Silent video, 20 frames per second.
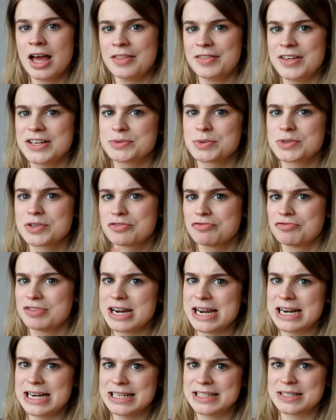This was a
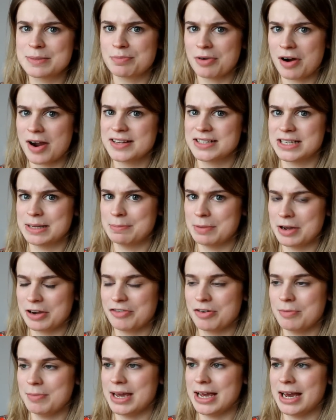really surprising book
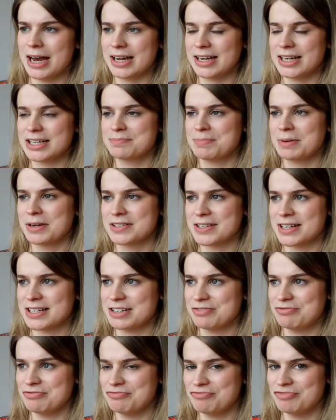for me, I guess because I
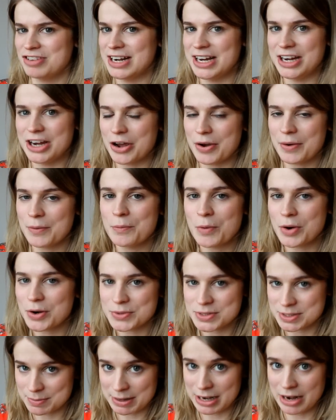didn't really know what it
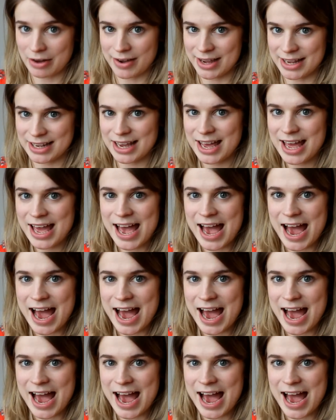was going to be like